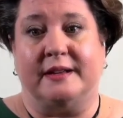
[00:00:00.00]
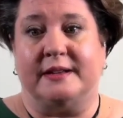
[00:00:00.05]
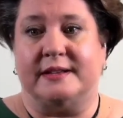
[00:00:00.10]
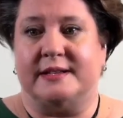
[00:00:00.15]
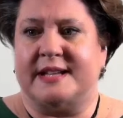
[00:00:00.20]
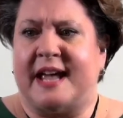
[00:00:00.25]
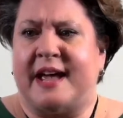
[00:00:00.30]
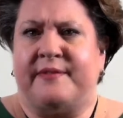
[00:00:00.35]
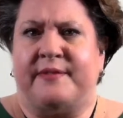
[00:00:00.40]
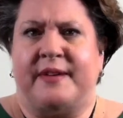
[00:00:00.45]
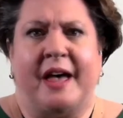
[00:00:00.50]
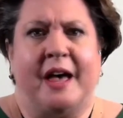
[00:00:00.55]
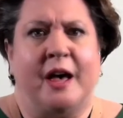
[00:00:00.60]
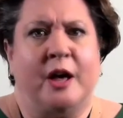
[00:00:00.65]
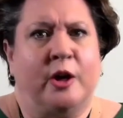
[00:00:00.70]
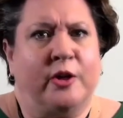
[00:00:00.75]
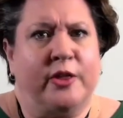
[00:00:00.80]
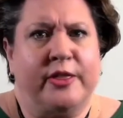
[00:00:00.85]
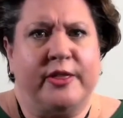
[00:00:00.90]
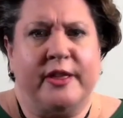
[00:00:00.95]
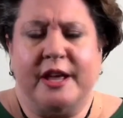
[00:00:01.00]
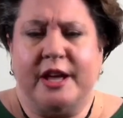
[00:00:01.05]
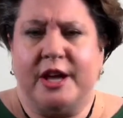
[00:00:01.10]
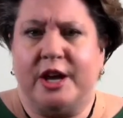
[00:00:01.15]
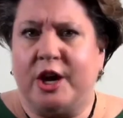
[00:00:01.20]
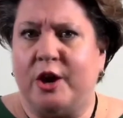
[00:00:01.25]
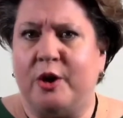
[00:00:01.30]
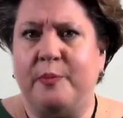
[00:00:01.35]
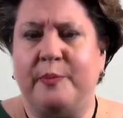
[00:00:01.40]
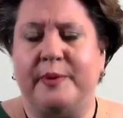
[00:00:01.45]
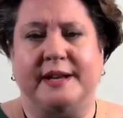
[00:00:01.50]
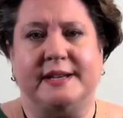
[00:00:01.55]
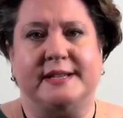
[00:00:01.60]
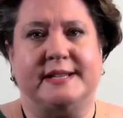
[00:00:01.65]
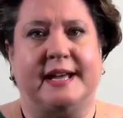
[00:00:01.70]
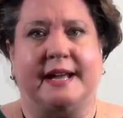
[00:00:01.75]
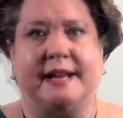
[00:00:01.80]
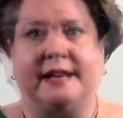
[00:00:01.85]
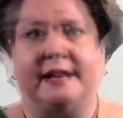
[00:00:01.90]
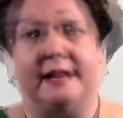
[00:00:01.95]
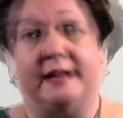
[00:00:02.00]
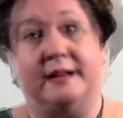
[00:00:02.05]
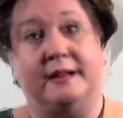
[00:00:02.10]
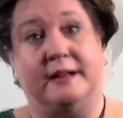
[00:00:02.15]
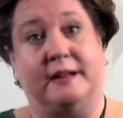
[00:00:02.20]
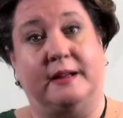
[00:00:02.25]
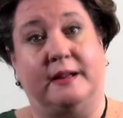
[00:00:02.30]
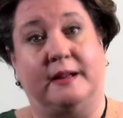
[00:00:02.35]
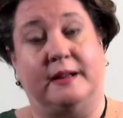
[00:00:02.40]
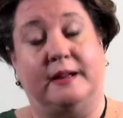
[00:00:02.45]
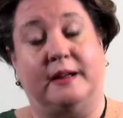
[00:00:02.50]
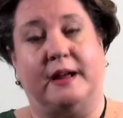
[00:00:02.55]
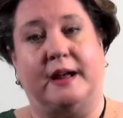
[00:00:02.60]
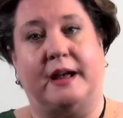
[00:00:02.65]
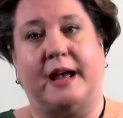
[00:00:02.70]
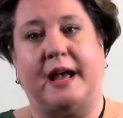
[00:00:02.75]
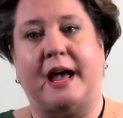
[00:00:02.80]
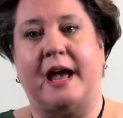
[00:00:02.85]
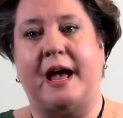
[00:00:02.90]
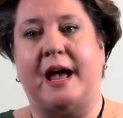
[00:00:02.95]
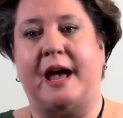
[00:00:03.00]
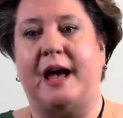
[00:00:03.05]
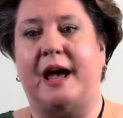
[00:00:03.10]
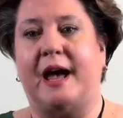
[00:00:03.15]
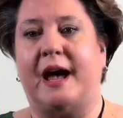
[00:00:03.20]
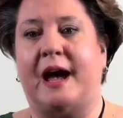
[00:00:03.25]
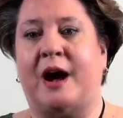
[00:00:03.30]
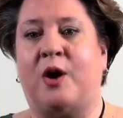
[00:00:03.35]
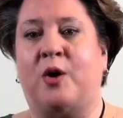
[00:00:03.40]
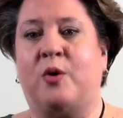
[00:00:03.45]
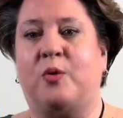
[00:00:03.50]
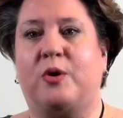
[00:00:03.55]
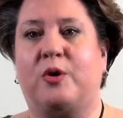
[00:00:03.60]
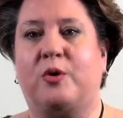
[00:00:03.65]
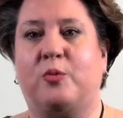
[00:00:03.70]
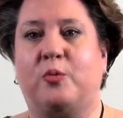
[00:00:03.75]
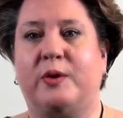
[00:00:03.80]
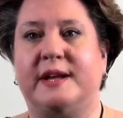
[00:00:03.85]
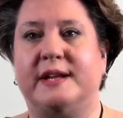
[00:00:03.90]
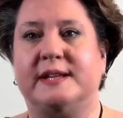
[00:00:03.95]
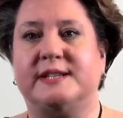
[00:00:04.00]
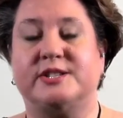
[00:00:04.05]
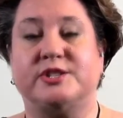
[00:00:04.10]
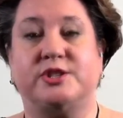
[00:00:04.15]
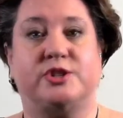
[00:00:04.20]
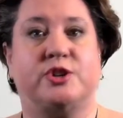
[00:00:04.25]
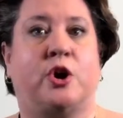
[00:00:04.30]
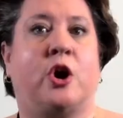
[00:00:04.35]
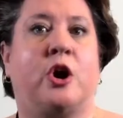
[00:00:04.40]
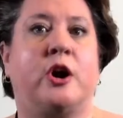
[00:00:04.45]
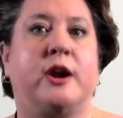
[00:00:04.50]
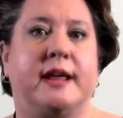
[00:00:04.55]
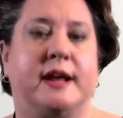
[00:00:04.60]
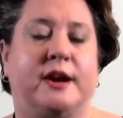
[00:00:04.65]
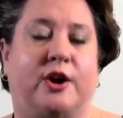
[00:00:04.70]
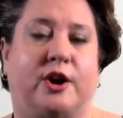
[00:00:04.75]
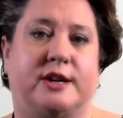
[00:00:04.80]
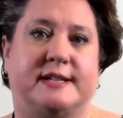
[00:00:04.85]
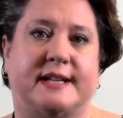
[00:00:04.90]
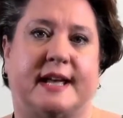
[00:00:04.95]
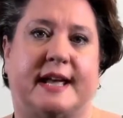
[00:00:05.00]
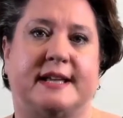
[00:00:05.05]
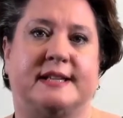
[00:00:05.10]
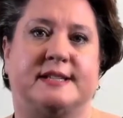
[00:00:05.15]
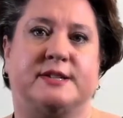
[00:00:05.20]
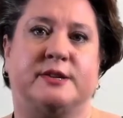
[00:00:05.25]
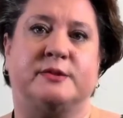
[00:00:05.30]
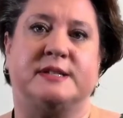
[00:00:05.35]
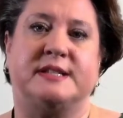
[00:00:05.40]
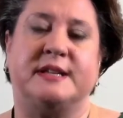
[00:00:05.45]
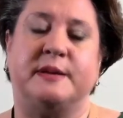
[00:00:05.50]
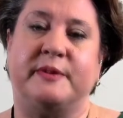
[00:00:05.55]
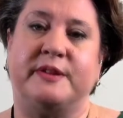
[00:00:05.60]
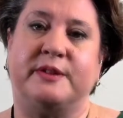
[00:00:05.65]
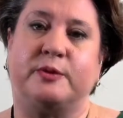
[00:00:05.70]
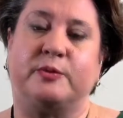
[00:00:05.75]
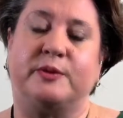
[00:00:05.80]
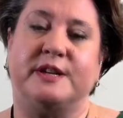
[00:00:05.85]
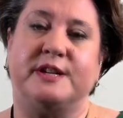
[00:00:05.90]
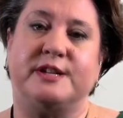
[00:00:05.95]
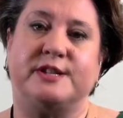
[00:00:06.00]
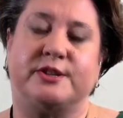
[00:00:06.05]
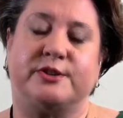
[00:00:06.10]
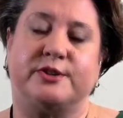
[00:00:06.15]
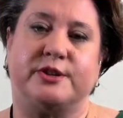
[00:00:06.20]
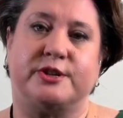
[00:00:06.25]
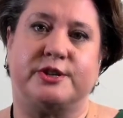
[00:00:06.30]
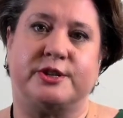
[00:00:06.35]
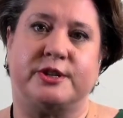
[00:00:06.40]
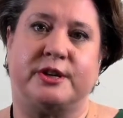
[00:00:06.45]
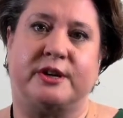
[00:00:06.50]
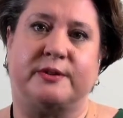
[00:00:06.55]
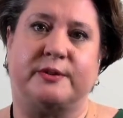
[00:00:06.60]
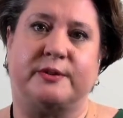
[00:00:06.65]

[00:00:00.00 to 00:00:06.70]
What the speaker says: to have healthy coping techniques? How are we starting our day? So some of the research